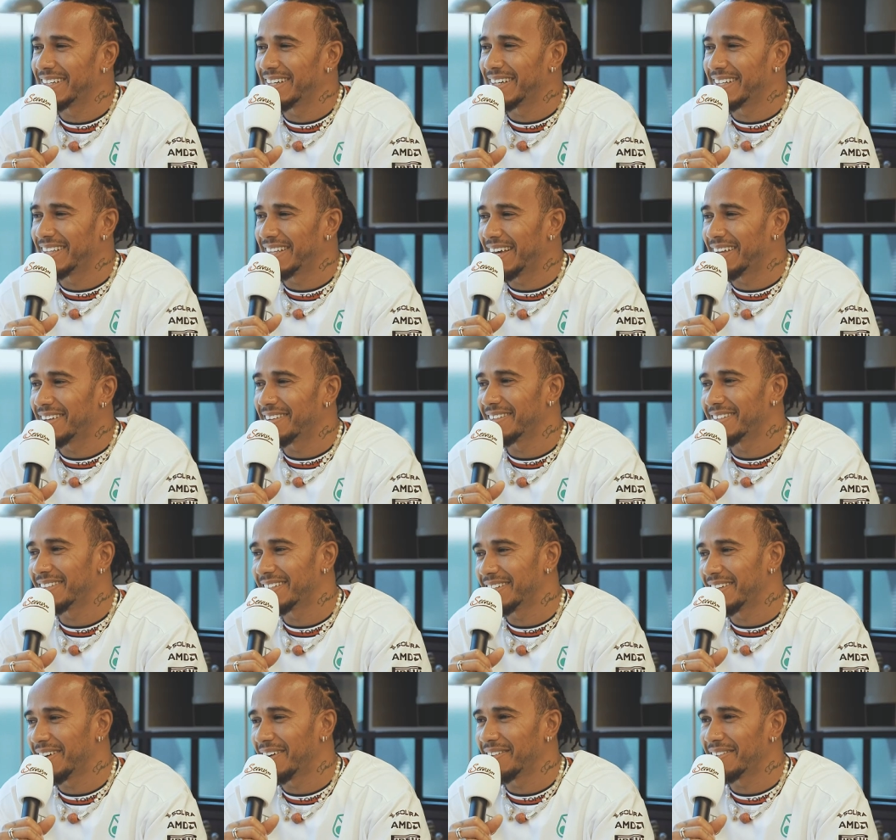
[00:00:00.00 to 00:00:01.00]

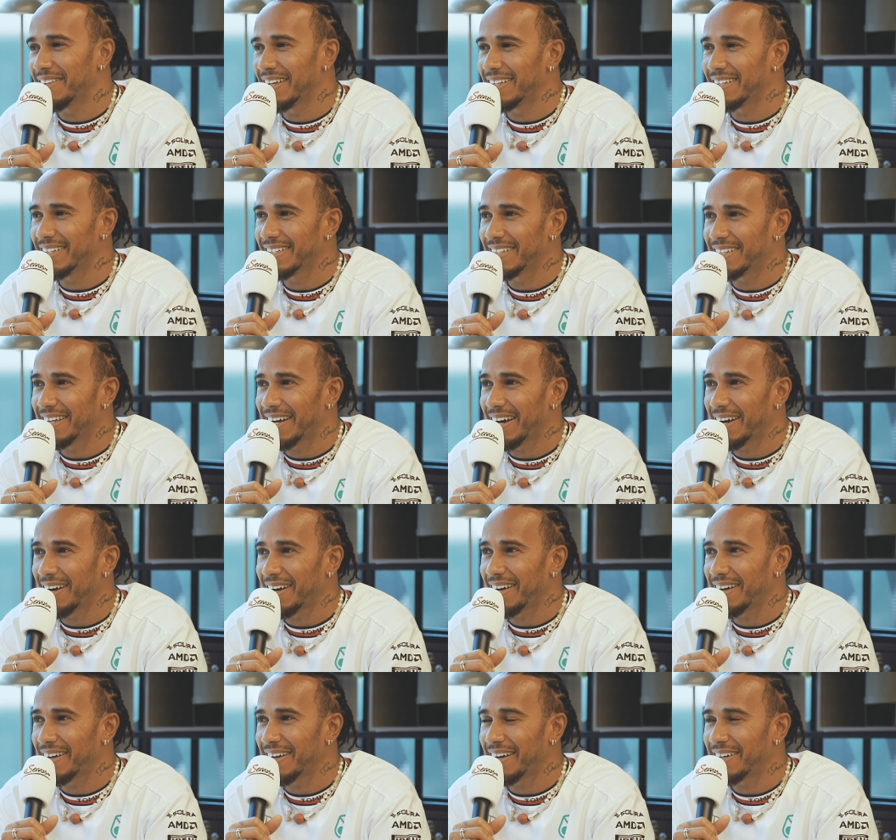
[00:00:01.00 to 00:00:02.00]
then
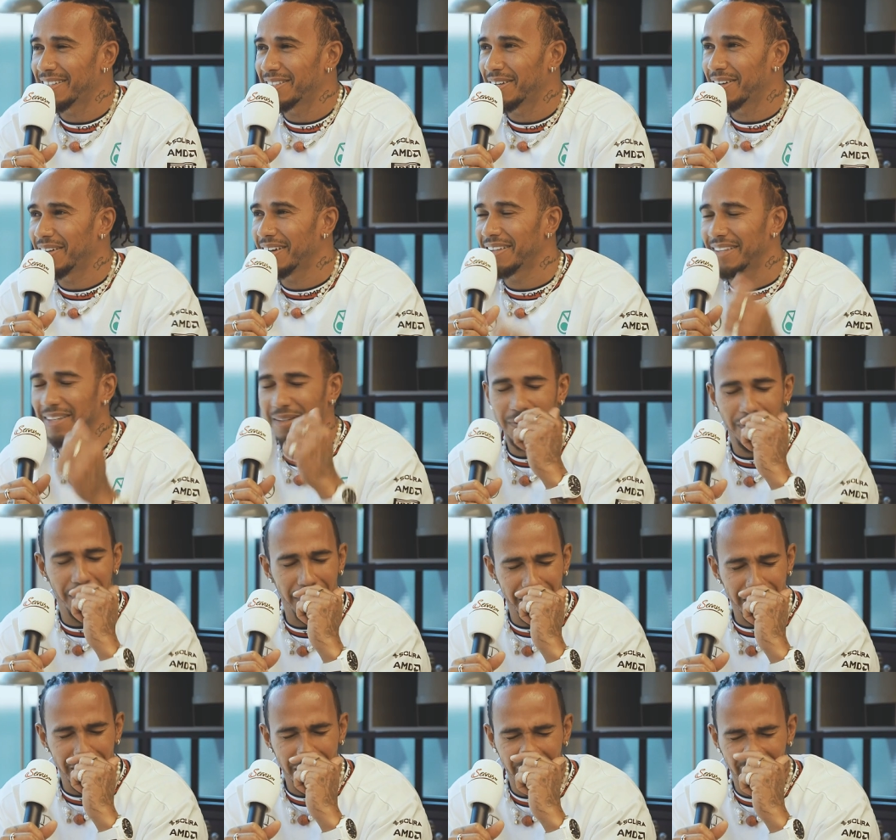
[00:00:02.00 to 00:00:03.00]
I think
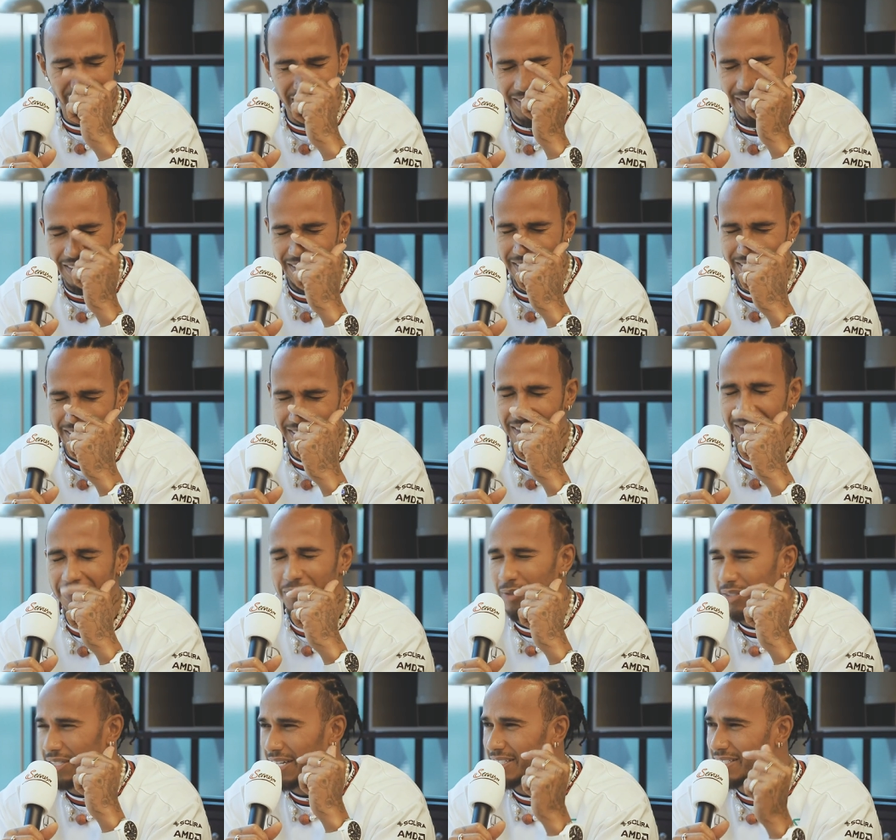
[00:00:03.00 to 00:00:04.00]
one of the races, he
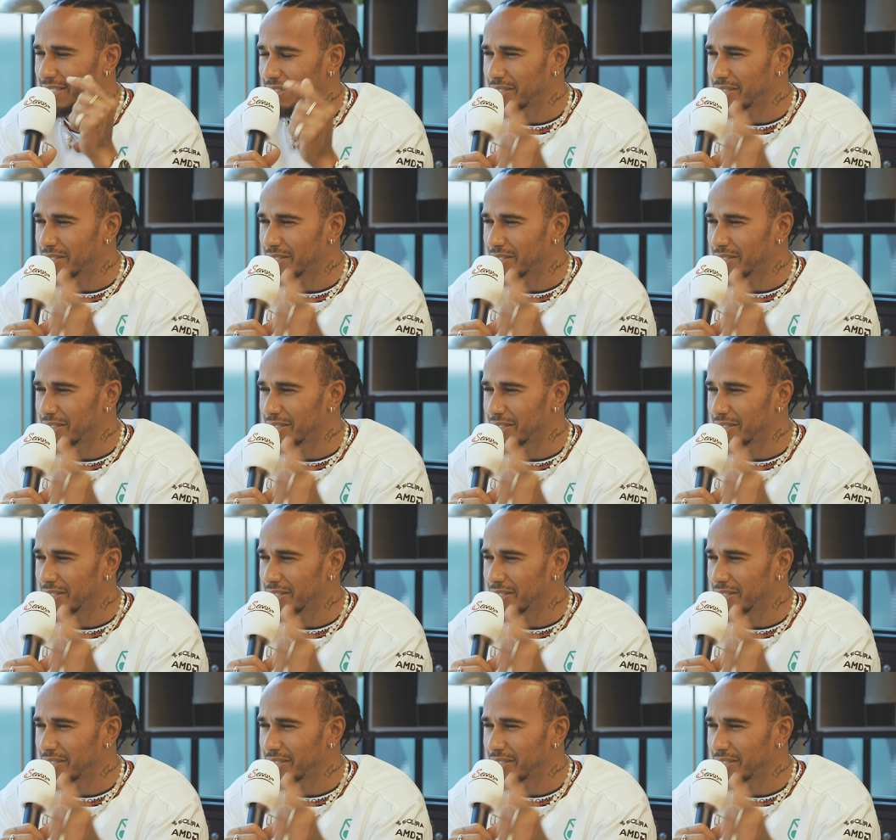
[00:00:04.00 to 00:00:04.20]
would say to